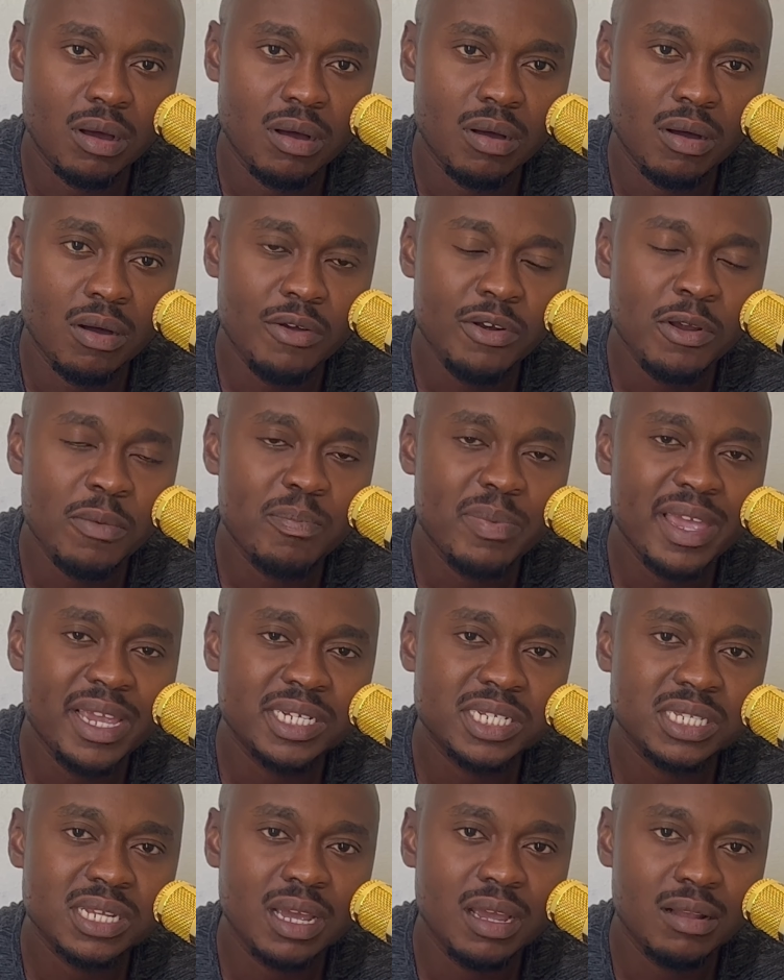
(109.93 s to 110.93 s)
On your
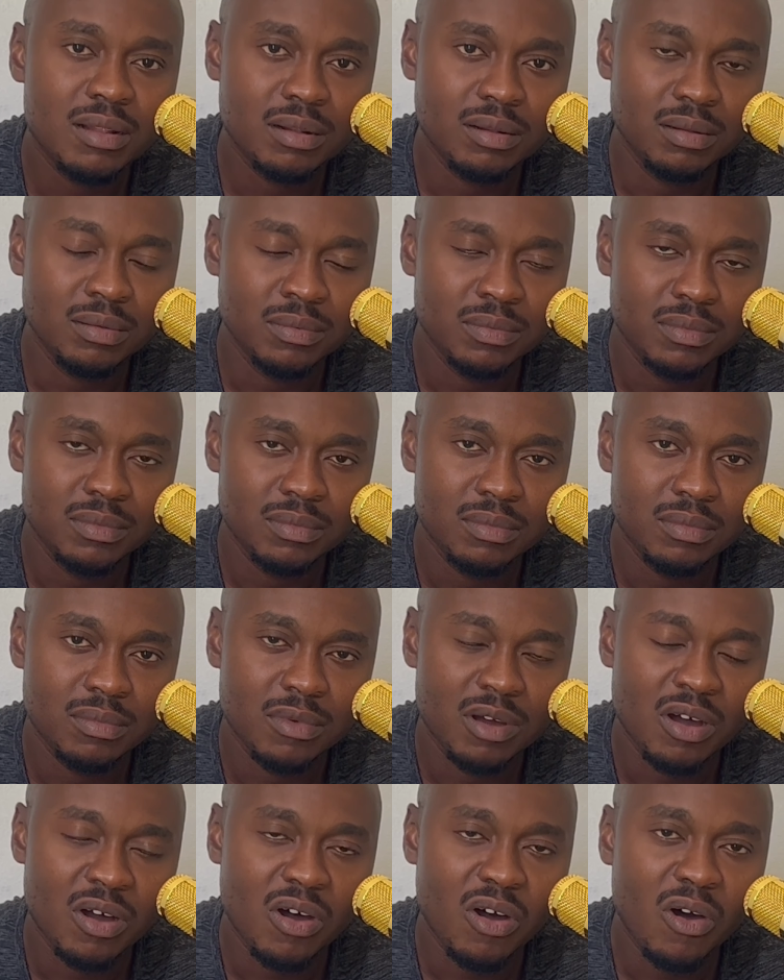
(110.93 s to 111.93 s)
page title,
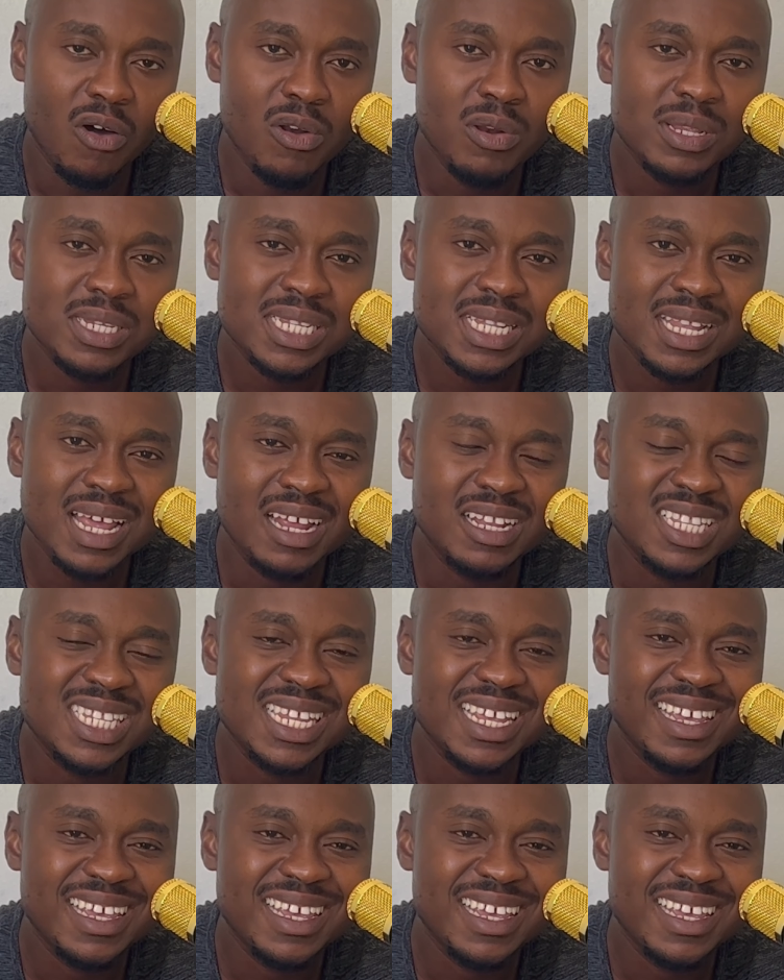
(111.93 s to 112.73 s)
always start